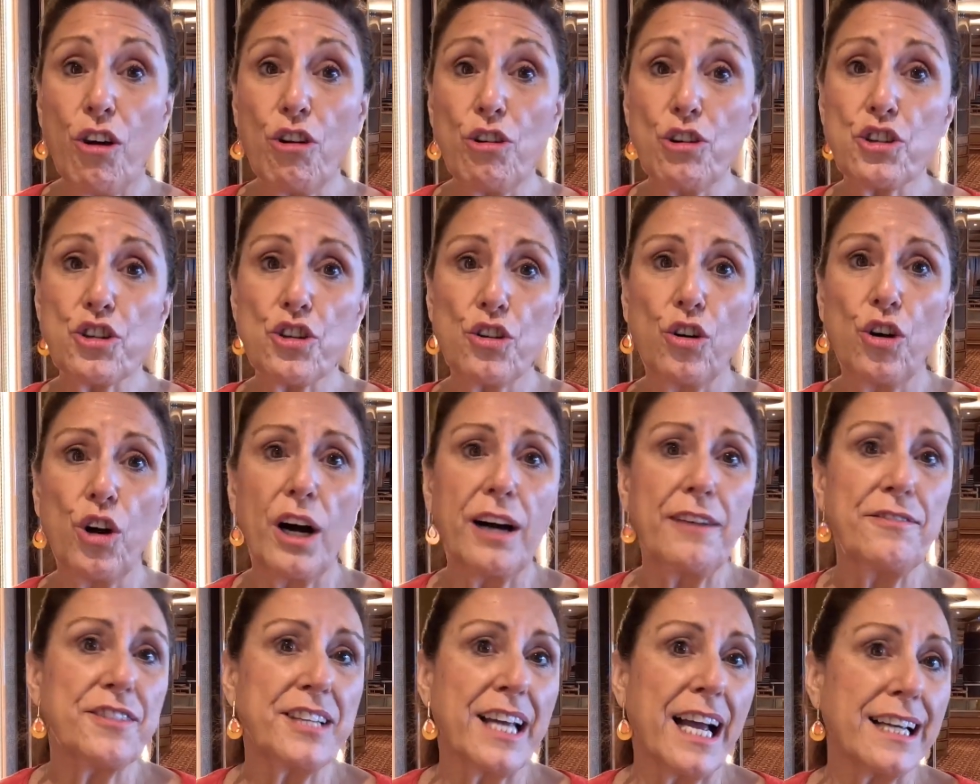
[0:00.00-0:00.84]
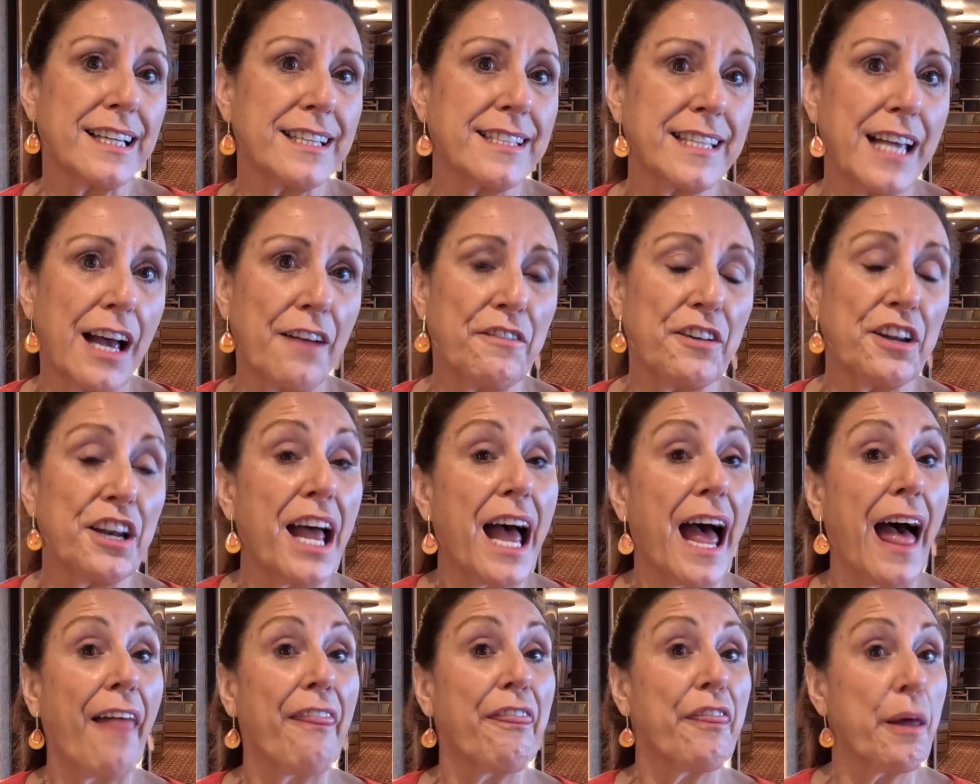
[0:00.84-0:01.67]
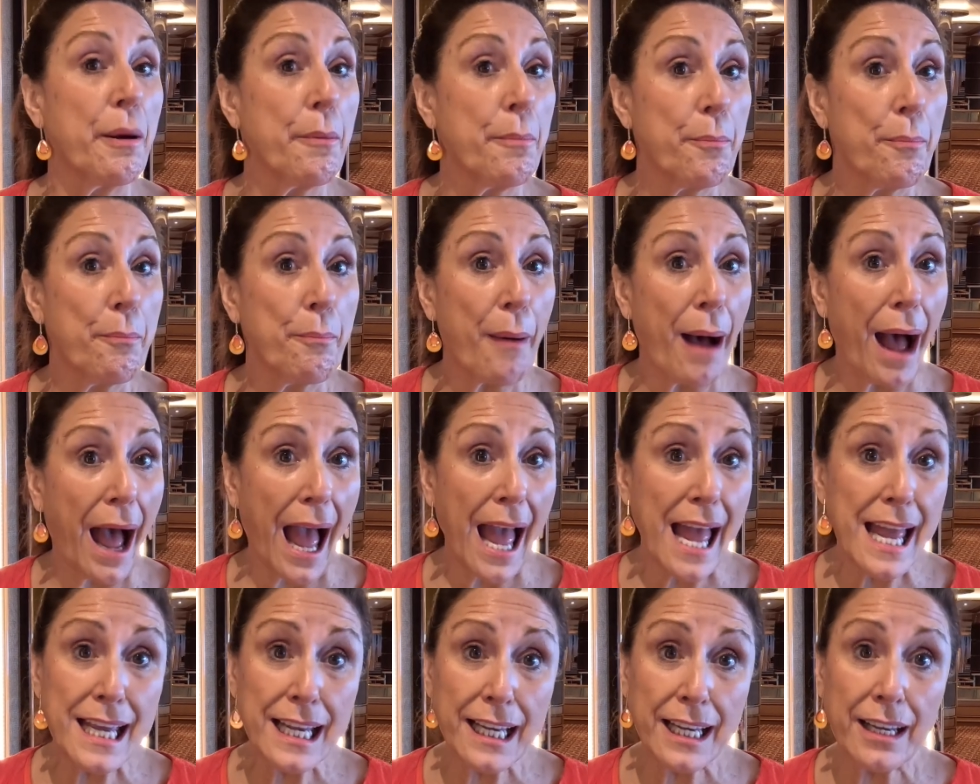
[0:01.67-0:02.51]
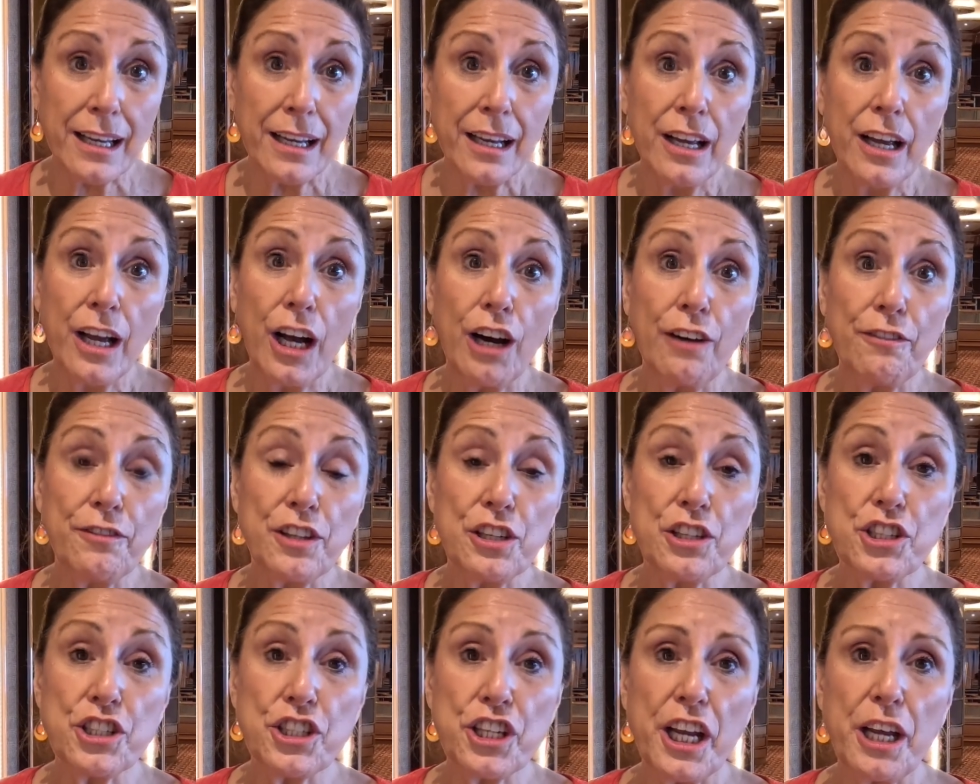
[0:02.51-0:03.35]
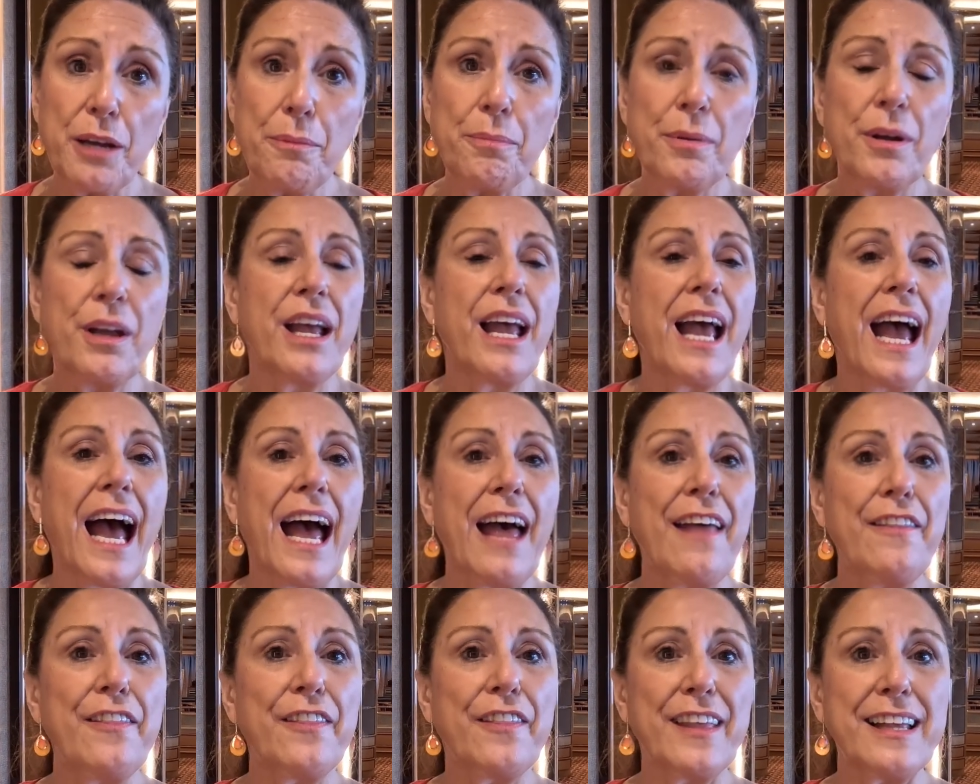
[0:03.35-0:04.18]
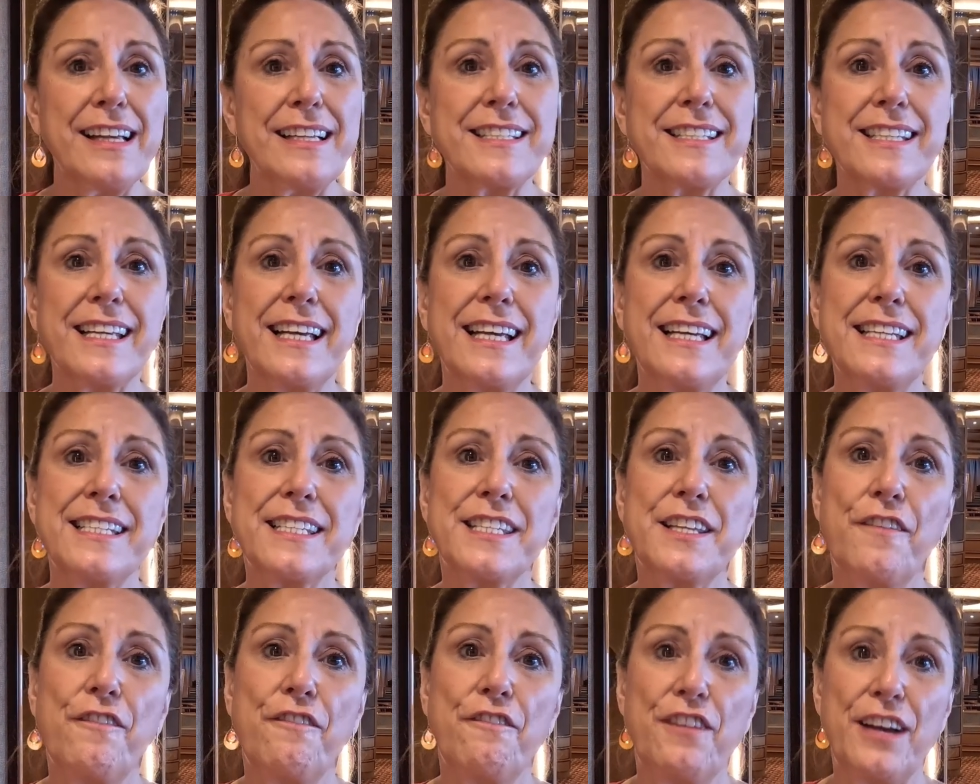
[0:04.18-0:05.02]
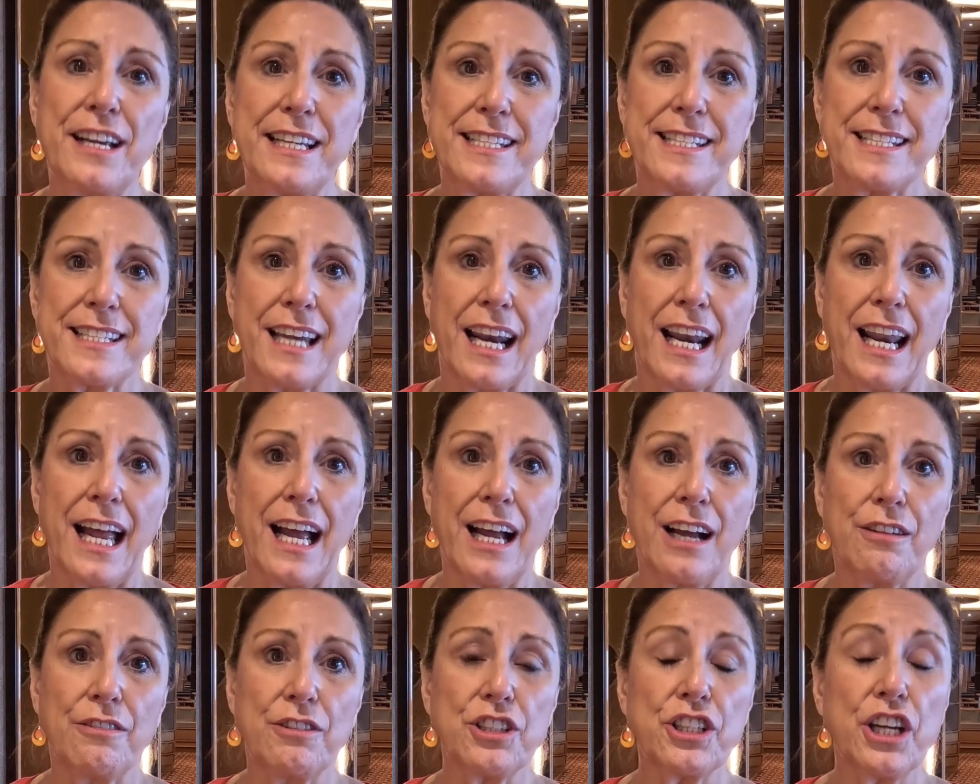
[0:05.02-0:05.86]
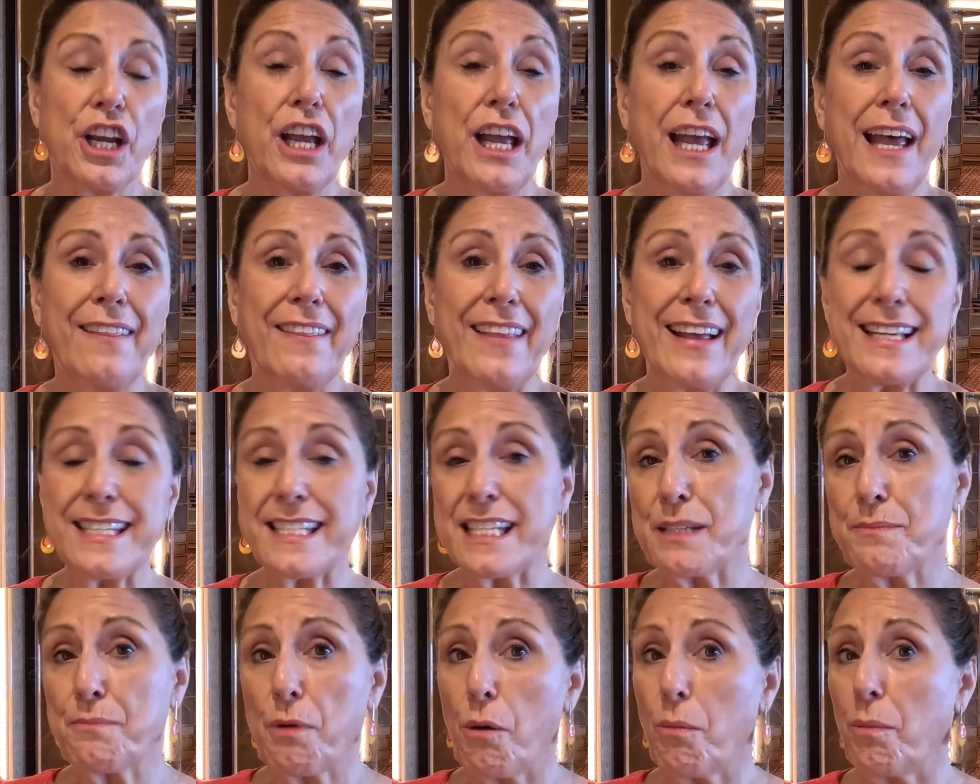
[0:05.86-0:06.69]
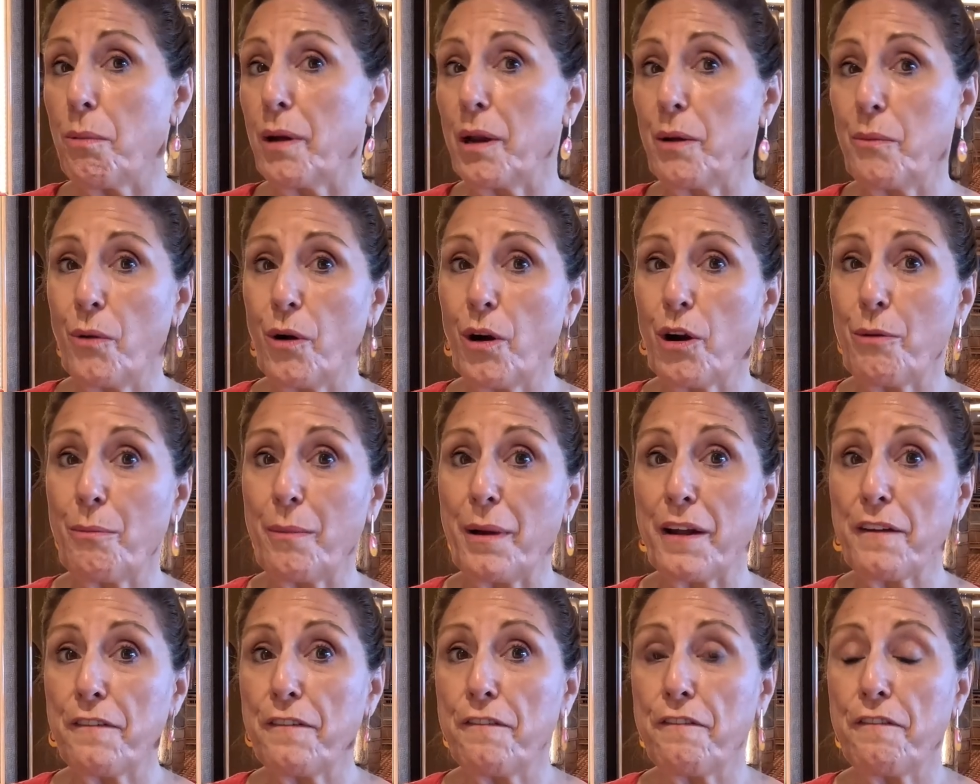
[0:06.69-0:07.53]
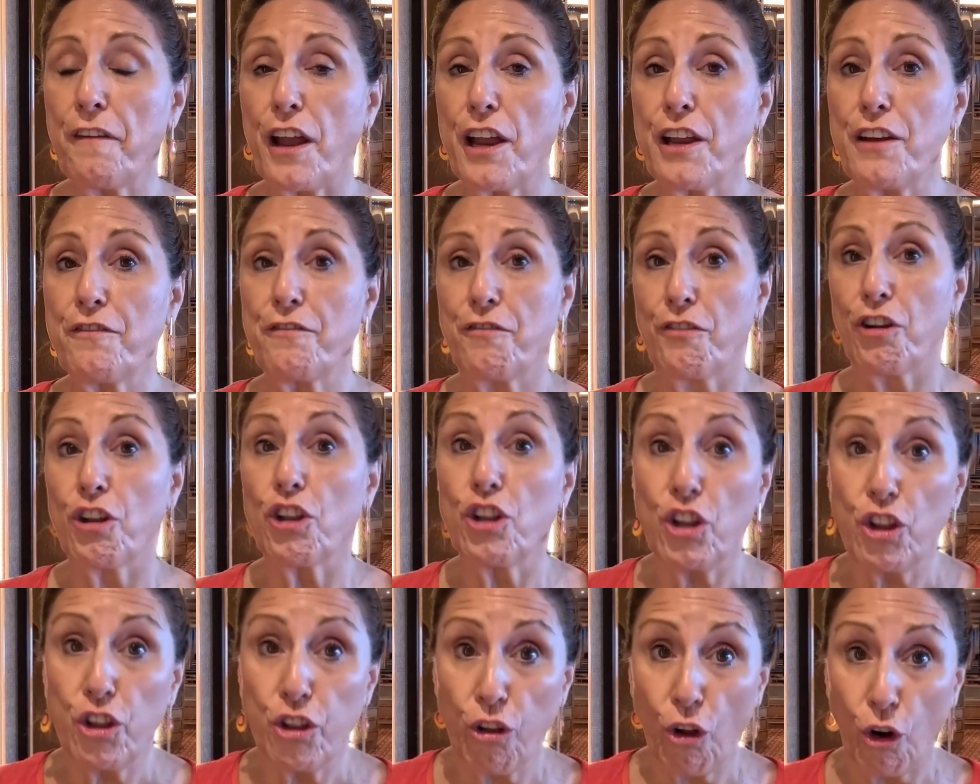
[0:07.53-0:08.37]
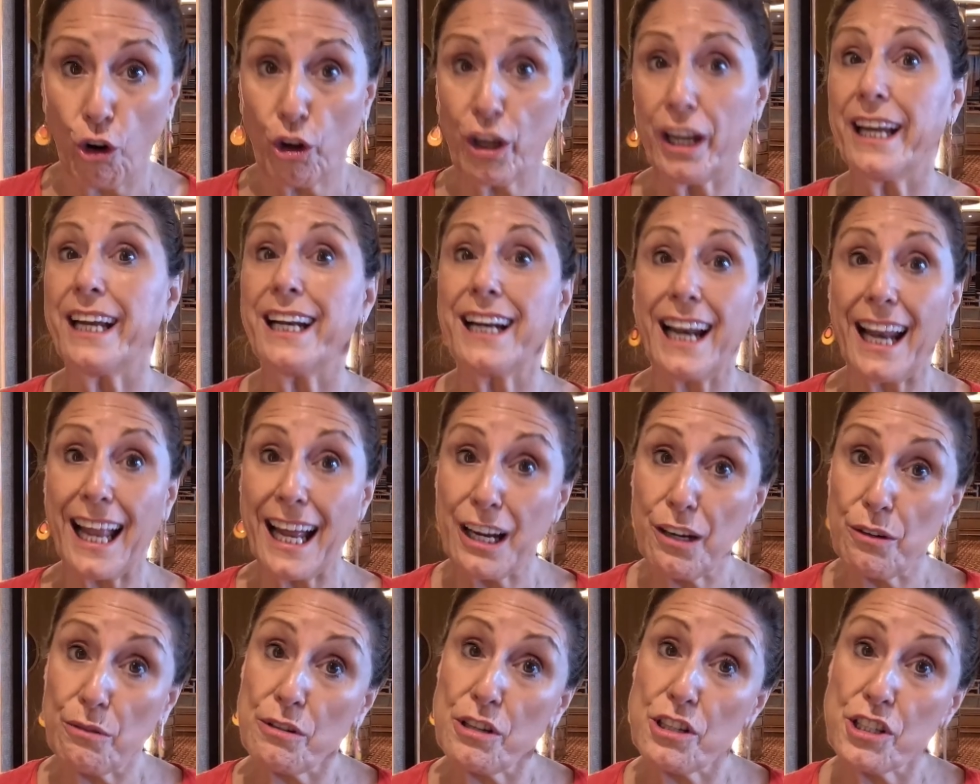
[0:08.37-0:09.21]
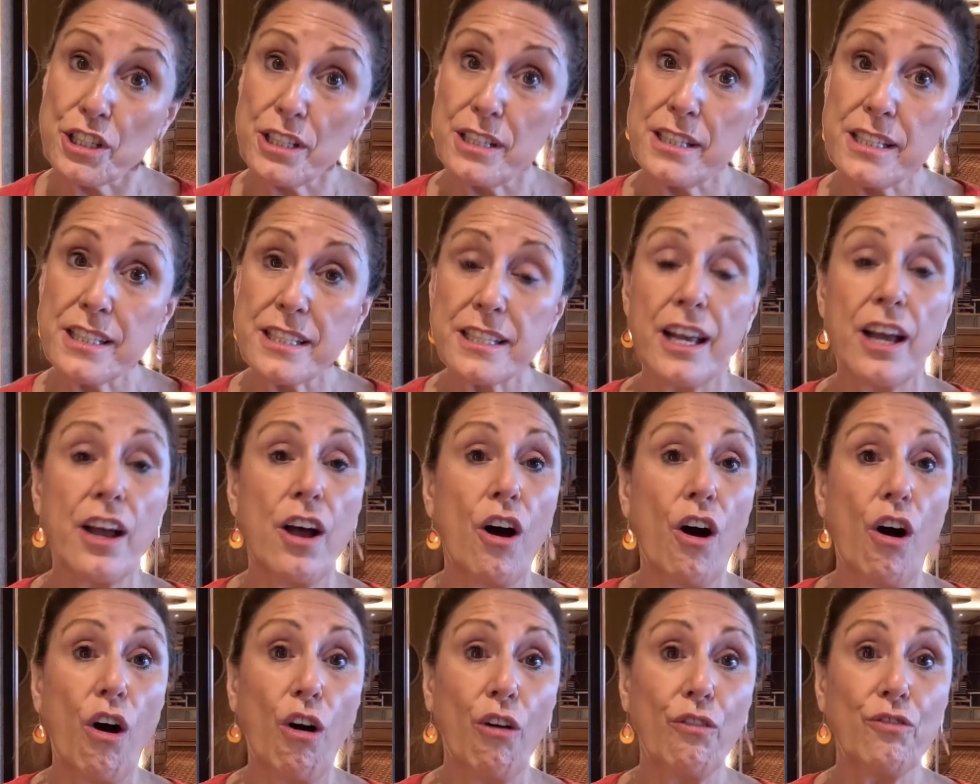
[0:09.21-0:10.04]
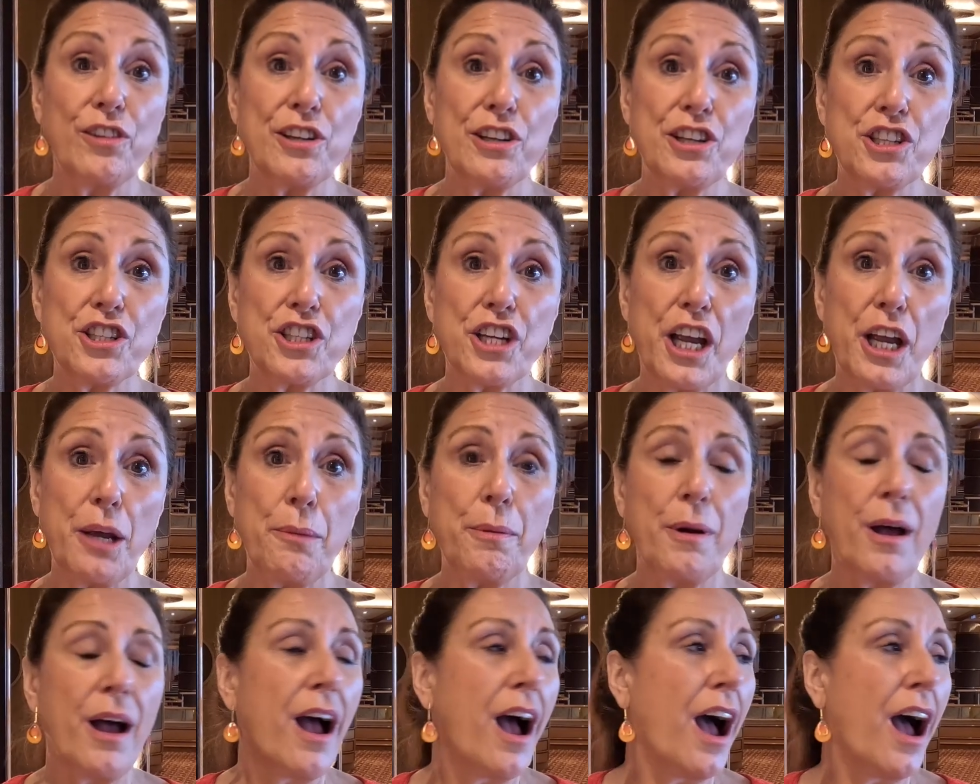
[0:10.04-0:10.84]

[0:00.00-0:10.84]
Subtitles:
our tour of deck 7 at the back of the ship, and this is the Vista Lounge. This is probably one of my favourite looking lounges on the ship.